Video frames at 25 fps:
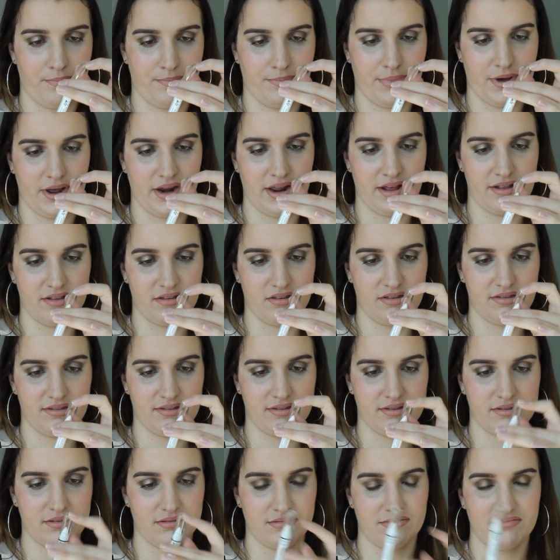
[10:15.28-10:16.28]
but
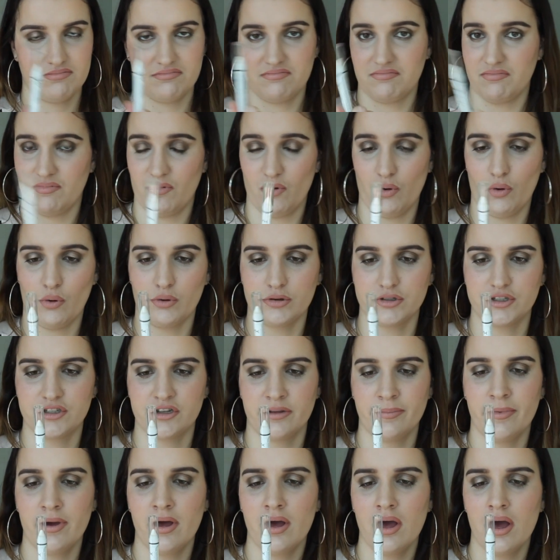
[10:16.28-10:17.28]
it's
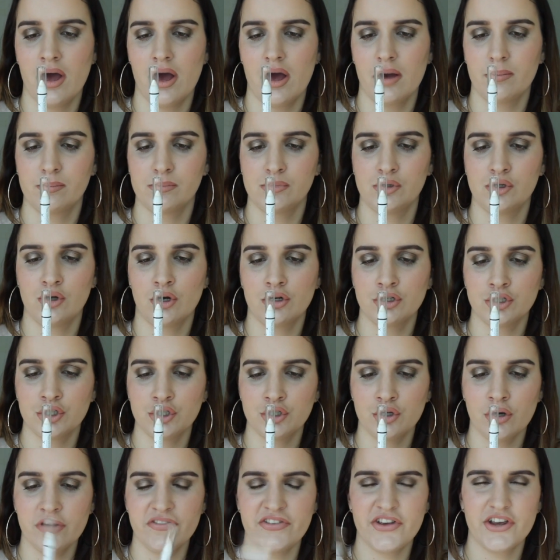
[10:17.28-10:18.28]
awesome. I'm not
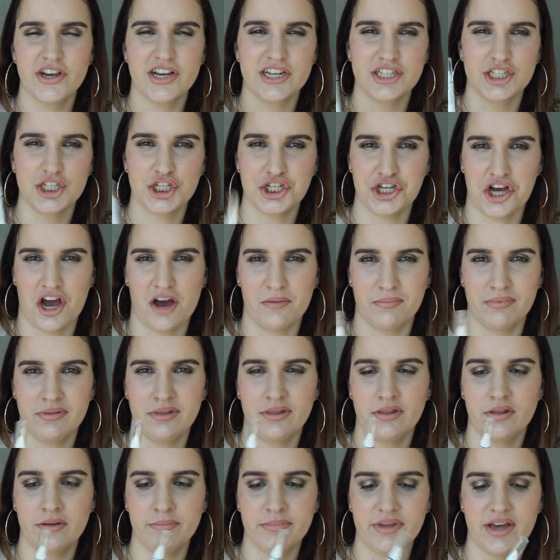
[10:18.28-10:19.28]
sure if you can
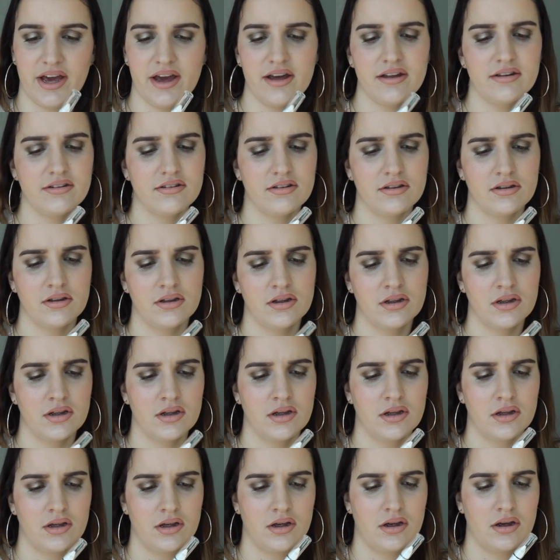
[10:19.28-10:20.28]
sharpen them yet.
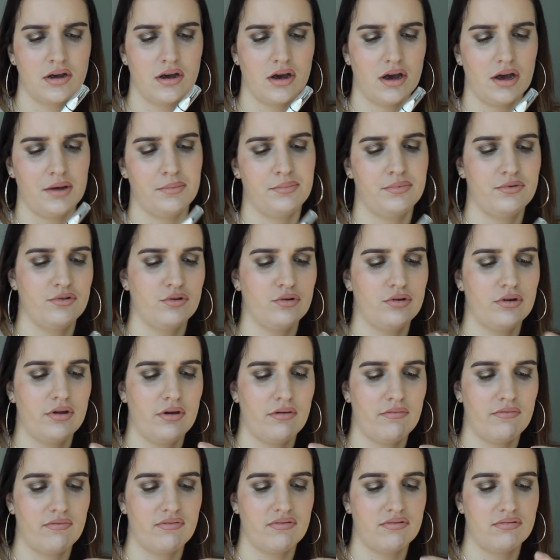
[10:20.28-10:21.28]
I'm sort
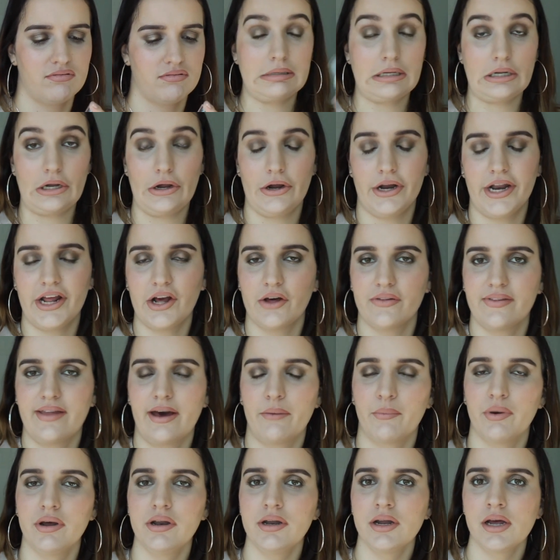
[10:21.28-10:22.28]
of learning on
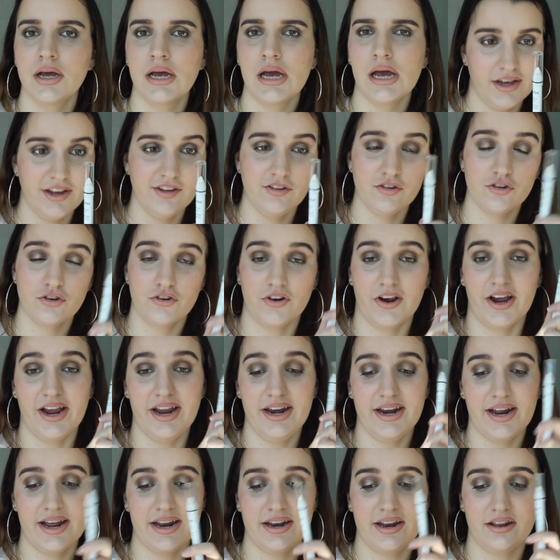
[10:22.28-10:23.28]
that one. It's
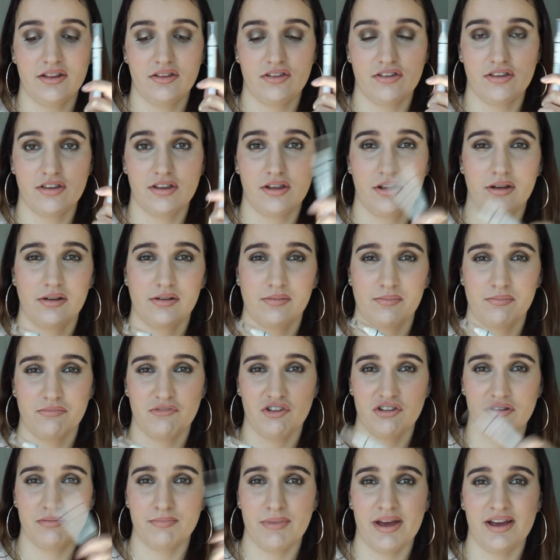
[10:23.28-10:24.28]
great, and it's
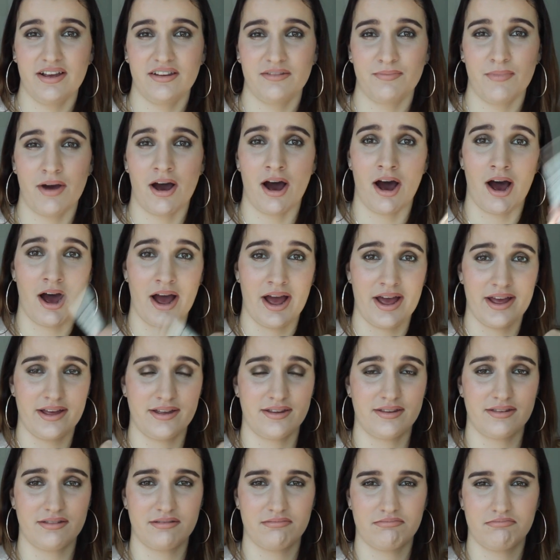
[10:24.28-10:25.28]
just makes my
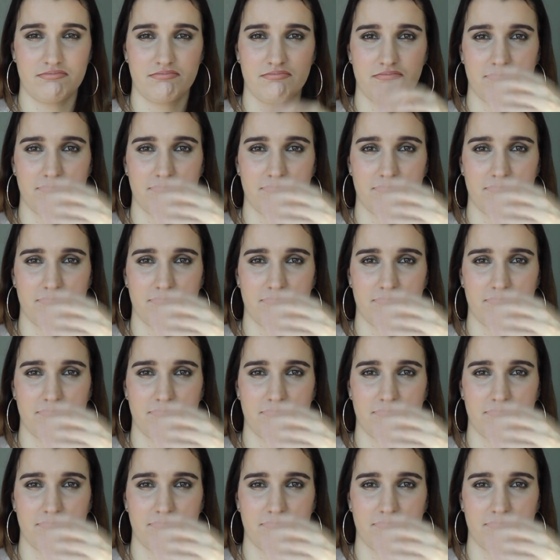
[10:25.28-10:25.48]
eyes